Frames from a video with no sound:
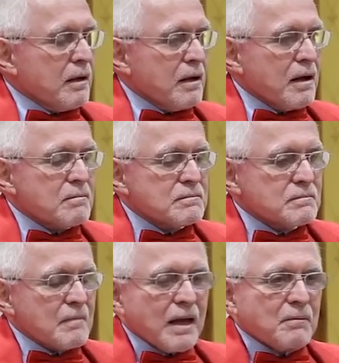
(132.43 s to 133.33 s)
Um,
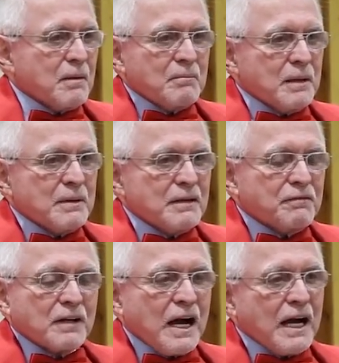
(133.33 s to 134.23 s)
um, maybe he
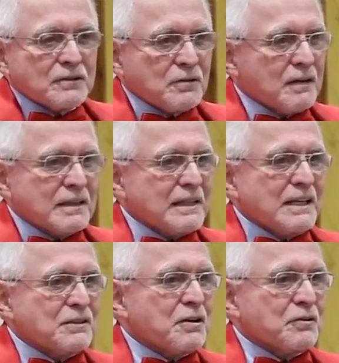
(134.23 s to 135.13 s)
forgot, or I'll get
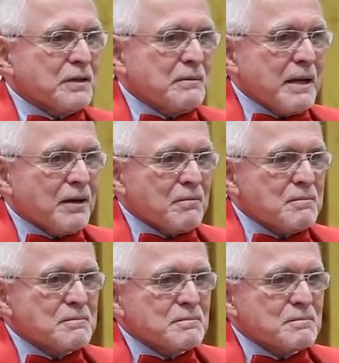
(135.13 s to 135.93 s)
that in another email.